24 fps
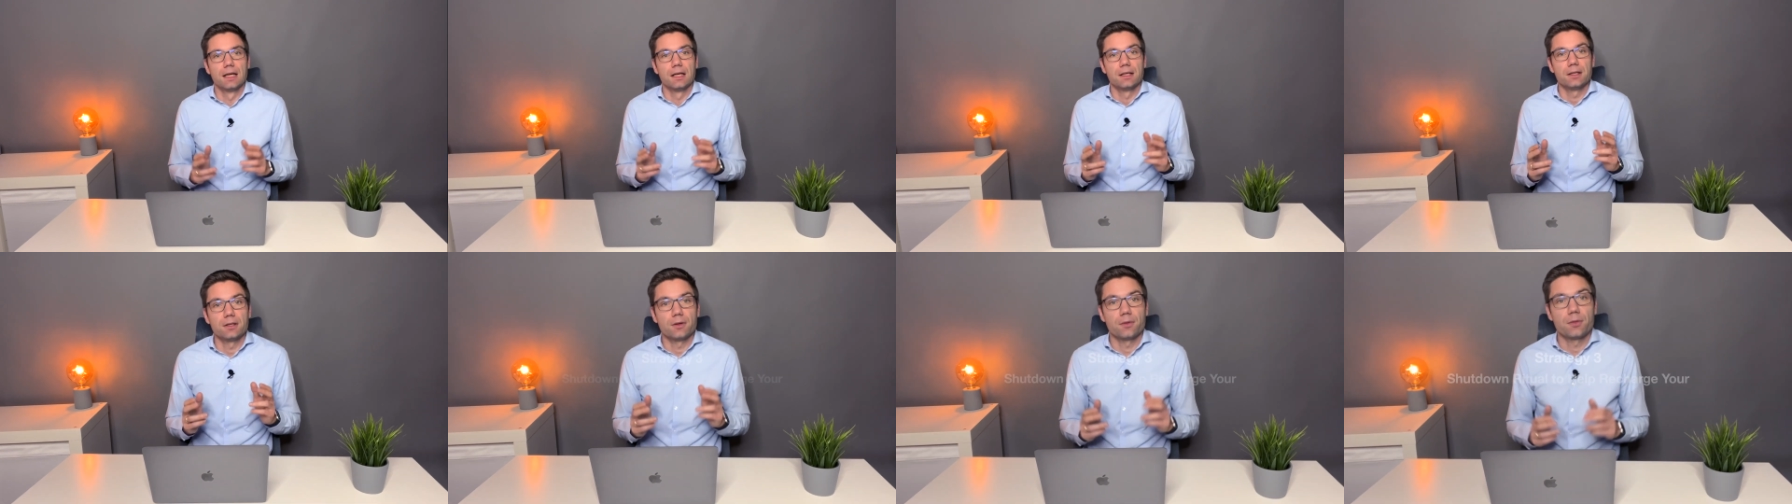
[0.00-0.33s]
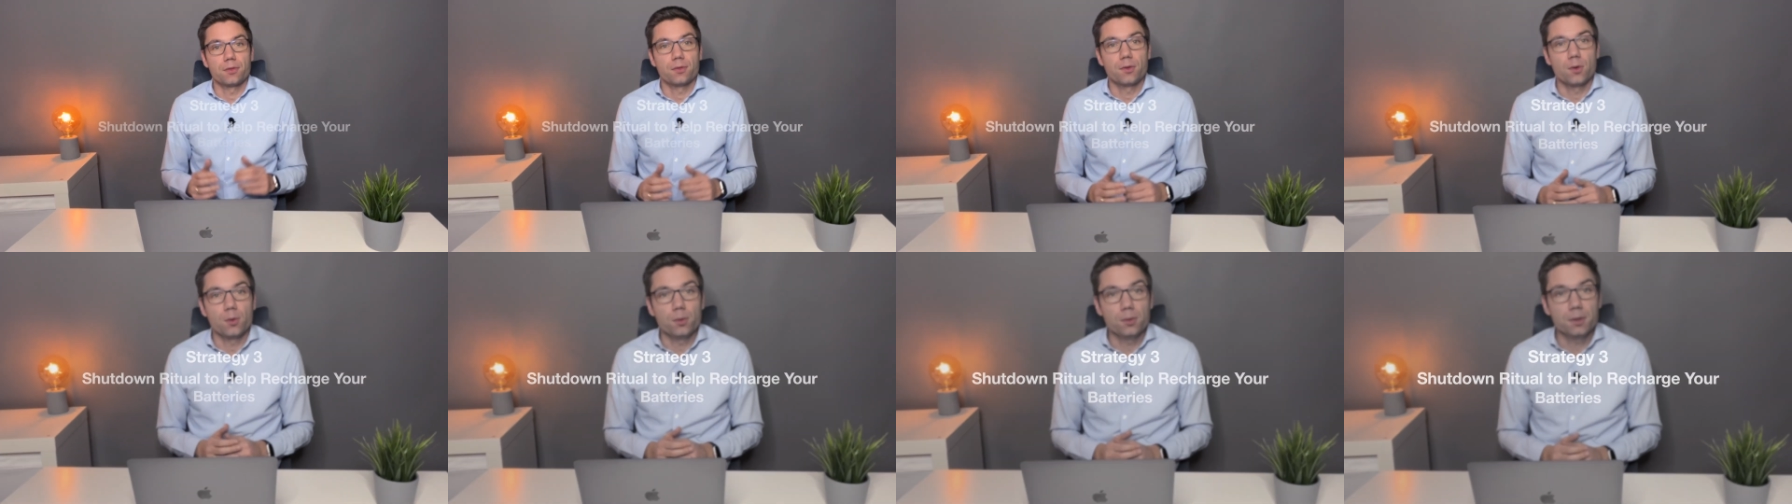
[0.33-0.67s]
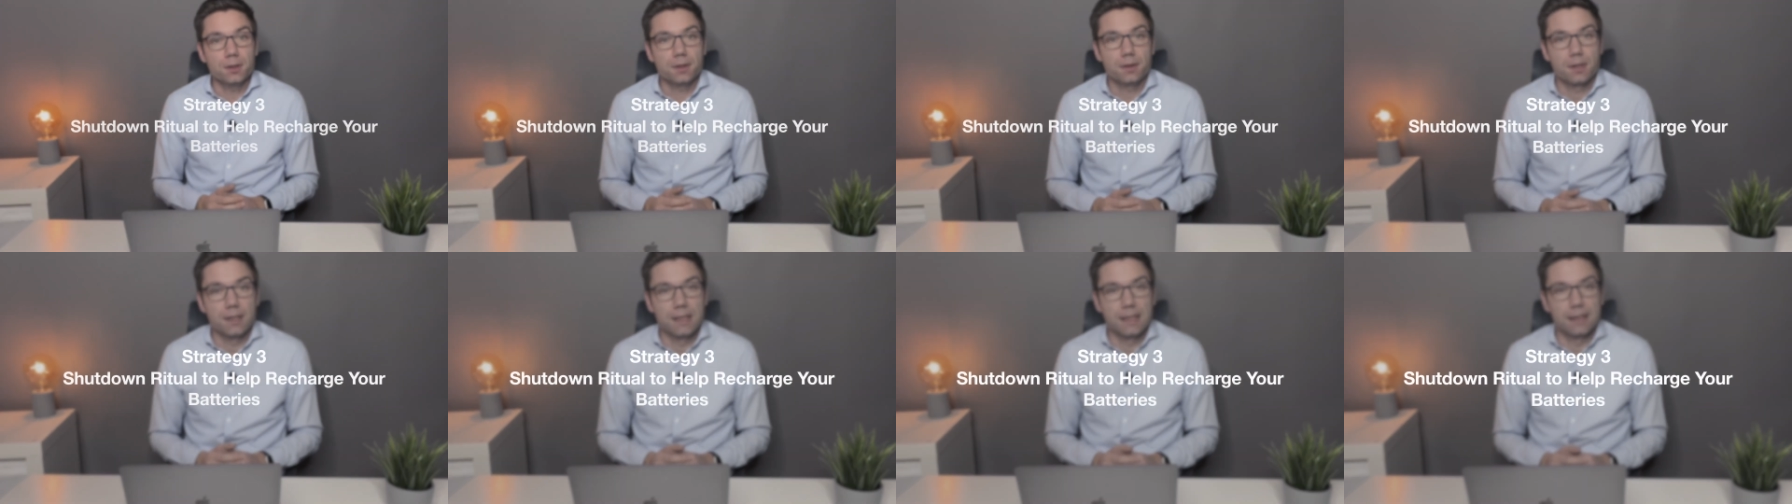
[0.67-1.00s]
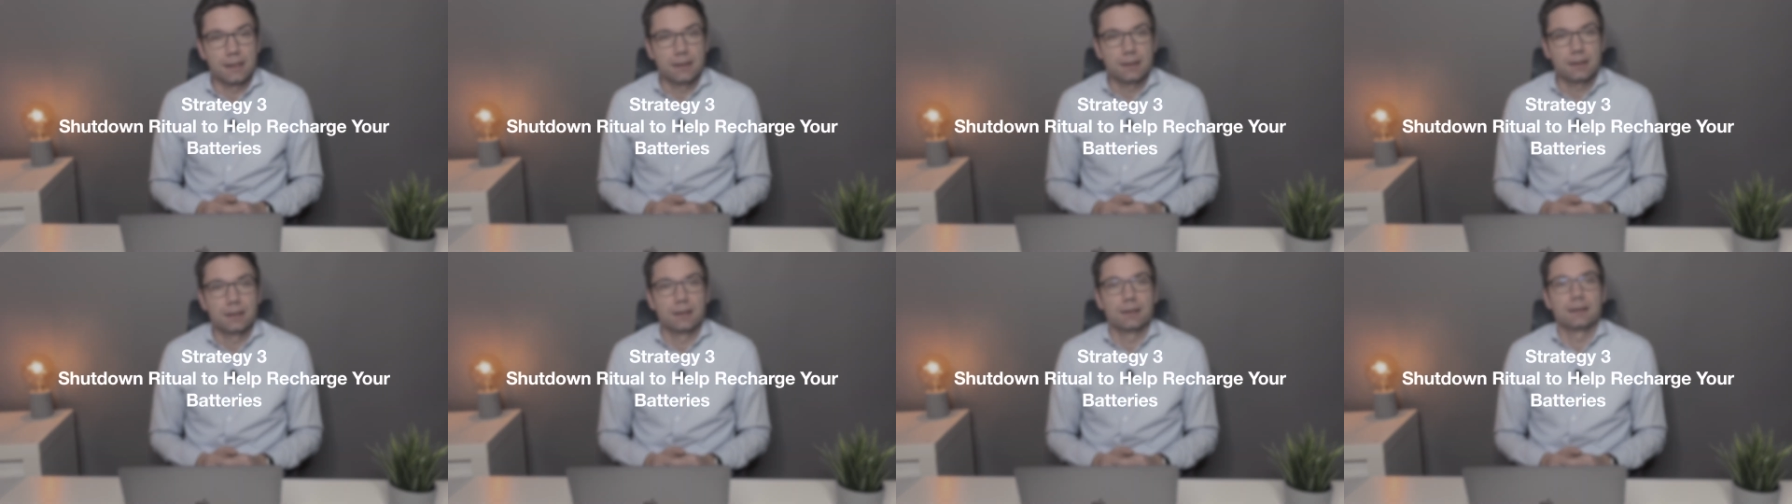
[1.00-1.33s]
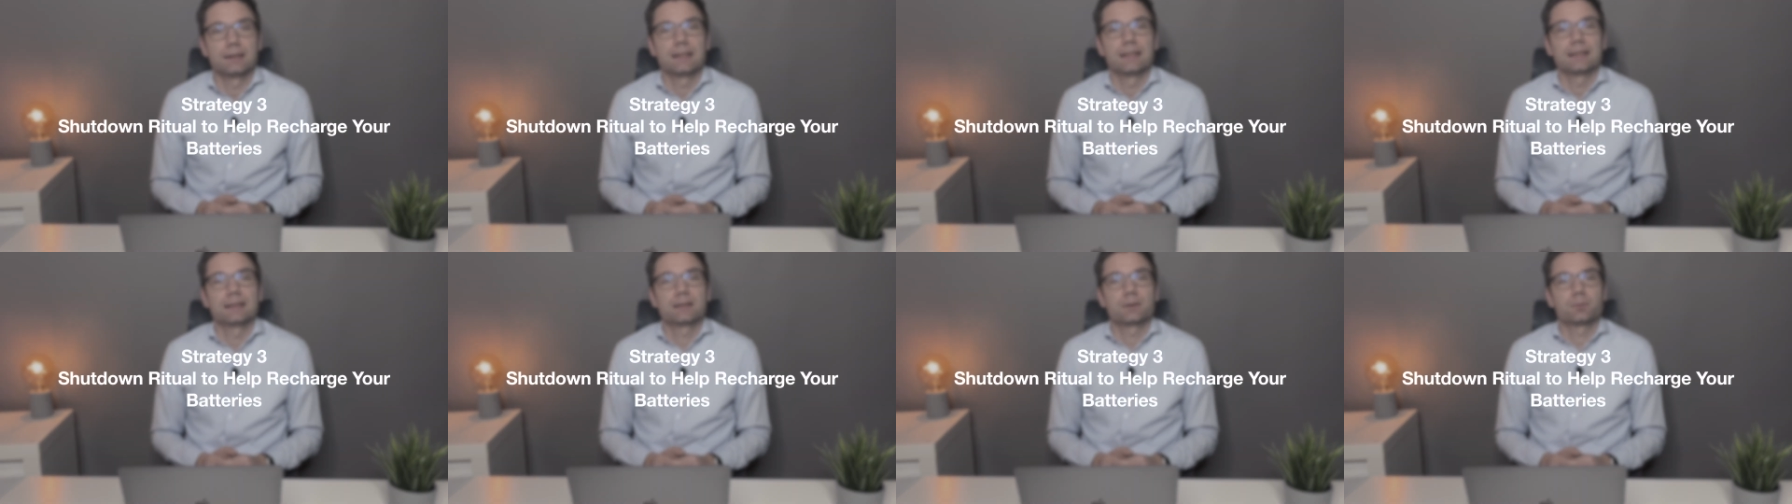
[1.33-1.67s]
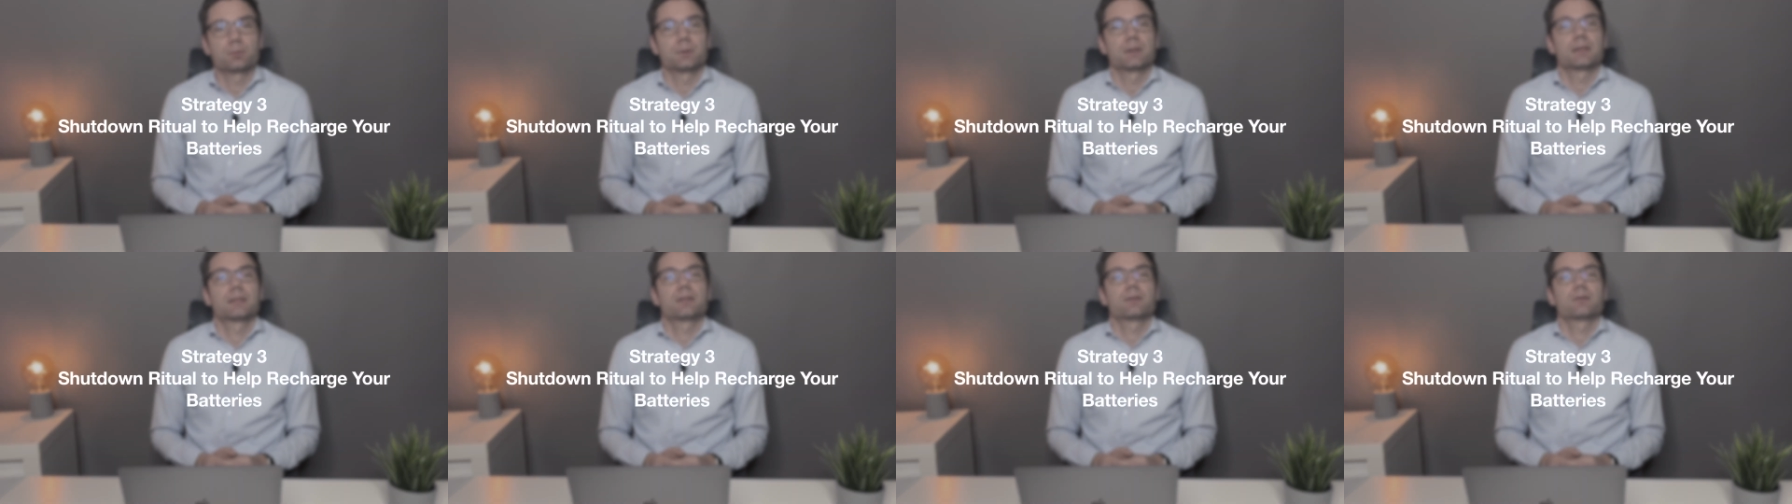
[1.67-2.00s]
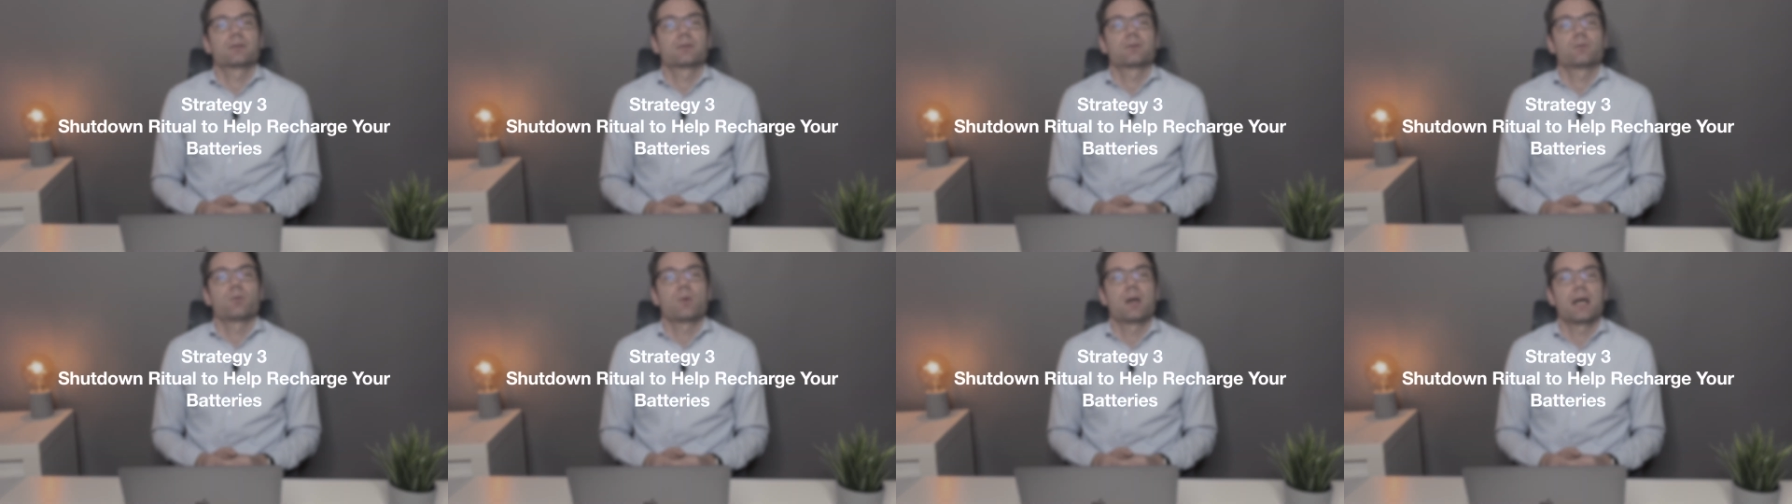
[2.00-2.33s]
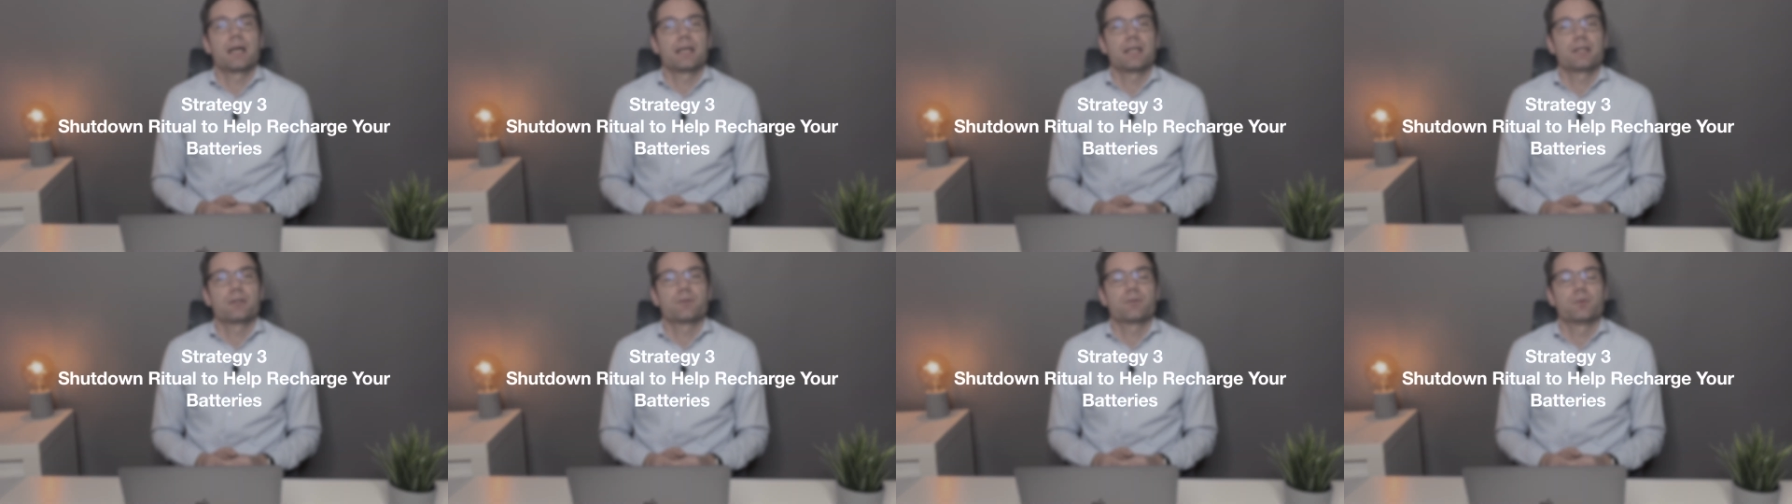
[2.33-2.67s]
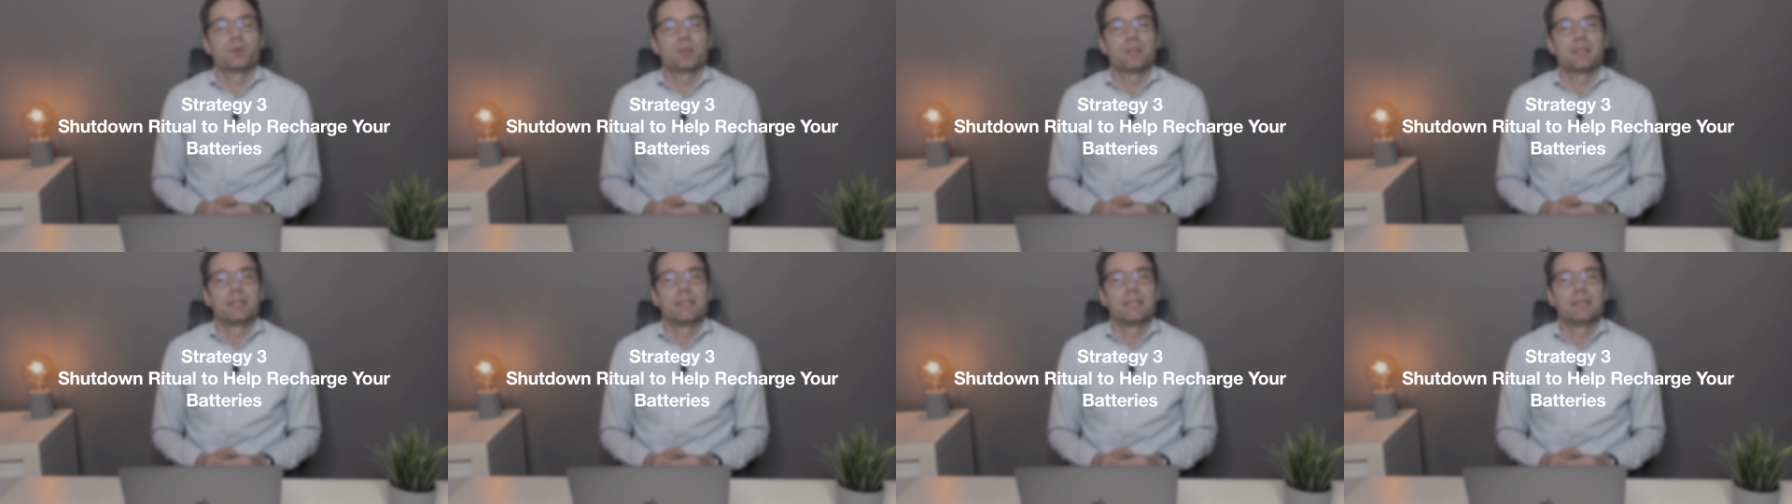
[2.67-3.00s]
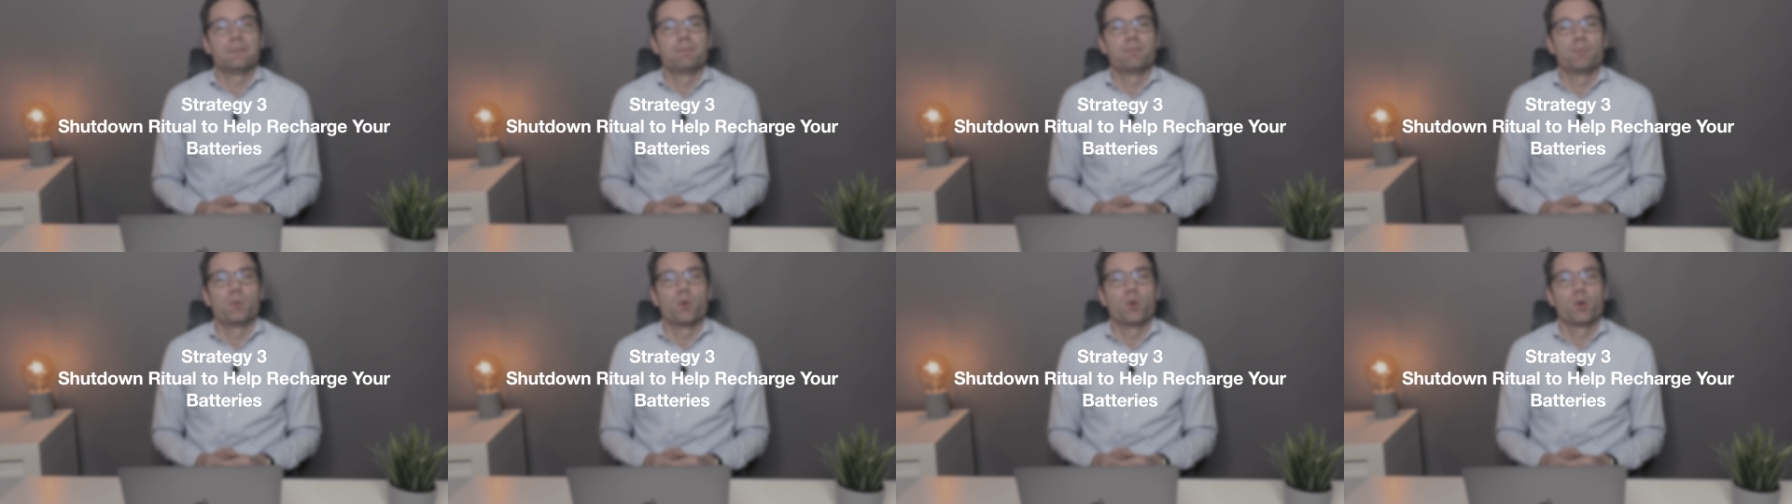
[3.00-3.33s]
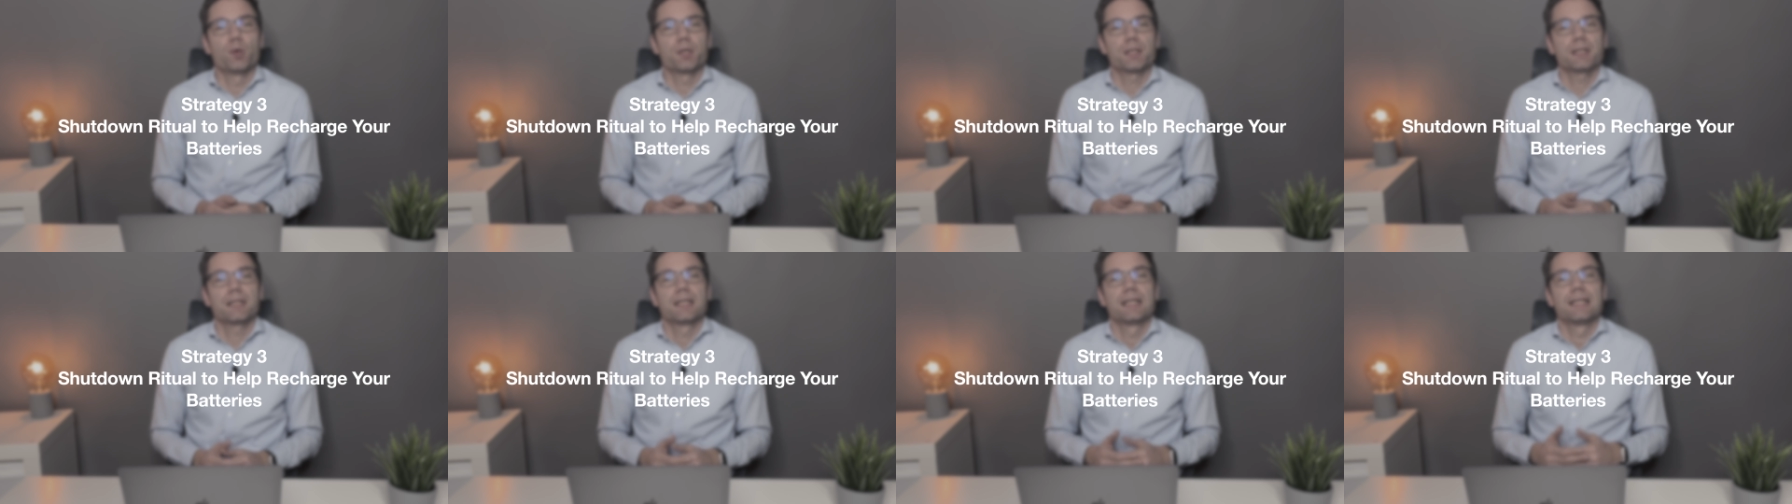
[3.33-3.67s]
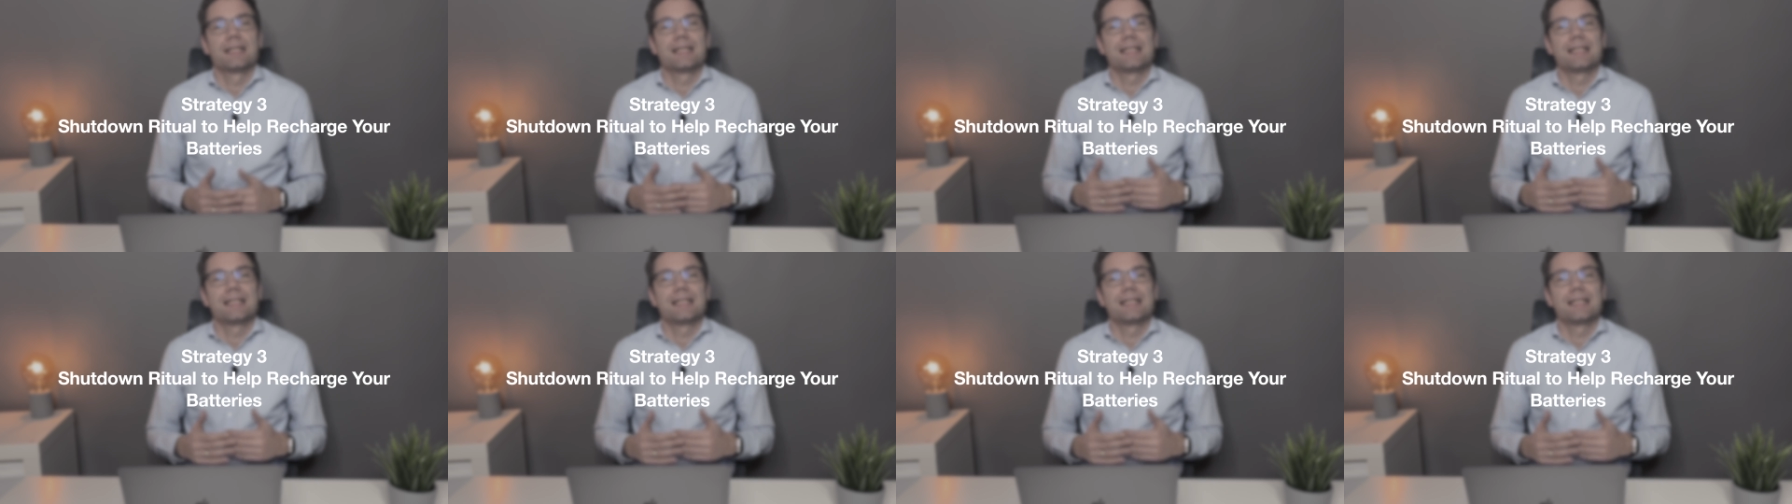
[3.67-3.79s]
The third thing that's required for deep work